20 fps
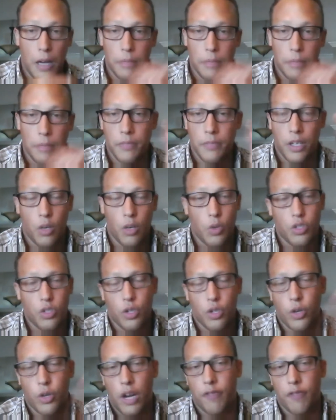you know, once
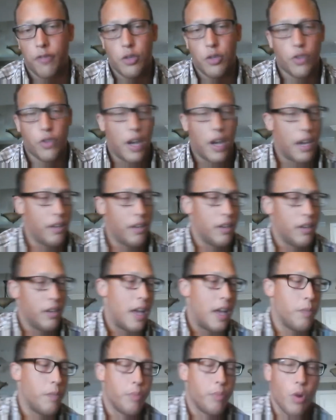you create a Future
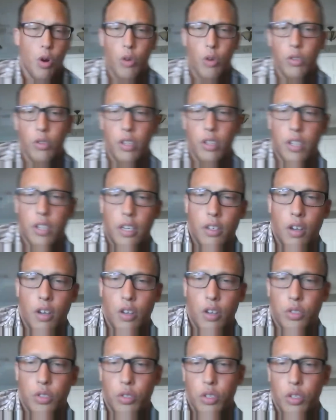Ad Pro, you can
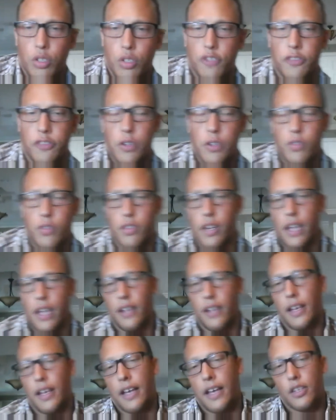also use
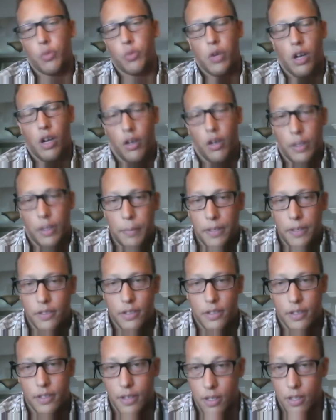FutureNet as well. I mean, it's
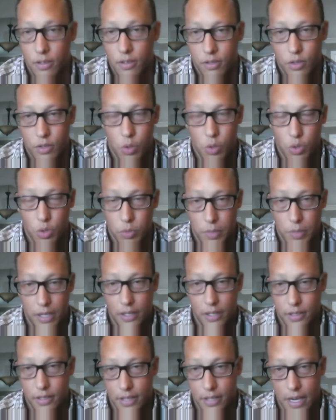just another social
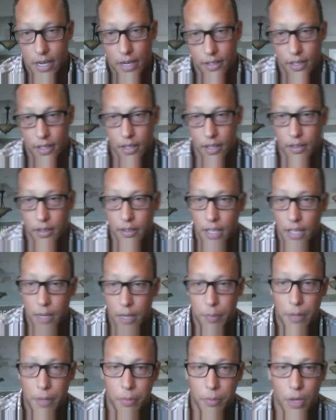media site. A lot
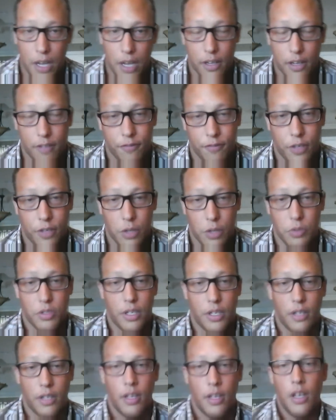of people got confused
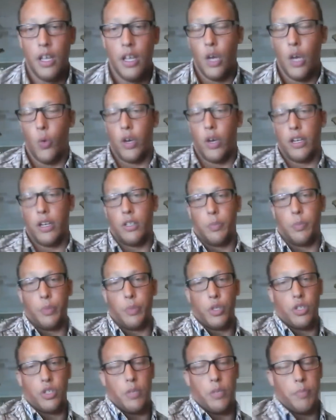and wanted to
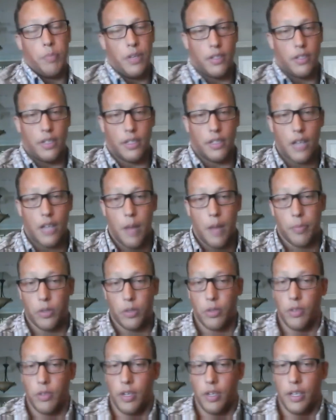push the business
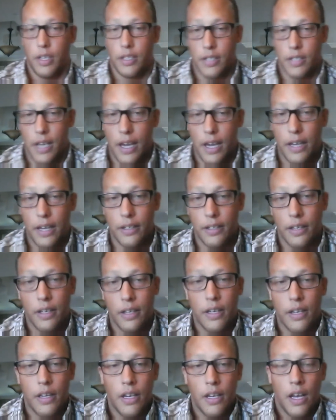opportunity side.
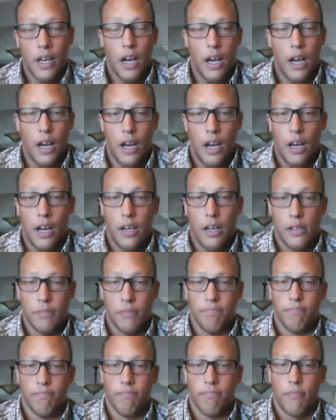
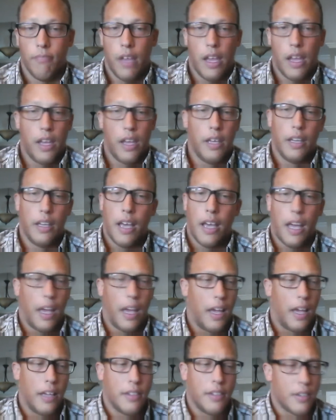And
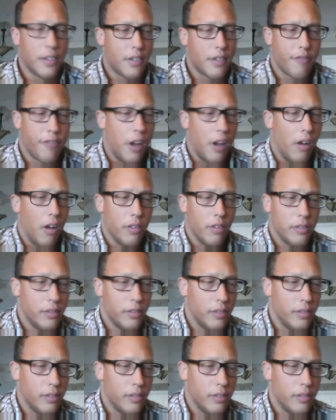I just felt,